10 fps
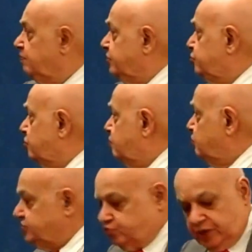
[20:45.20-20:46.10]
But you're
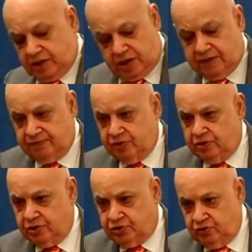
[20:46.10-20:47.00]
most welcome
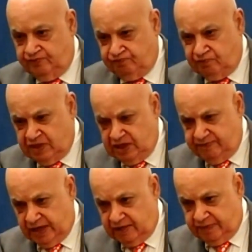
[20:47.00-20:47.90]
to
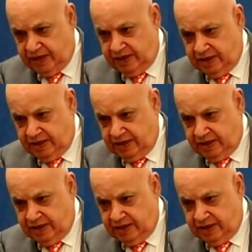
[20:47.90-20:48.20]
email me,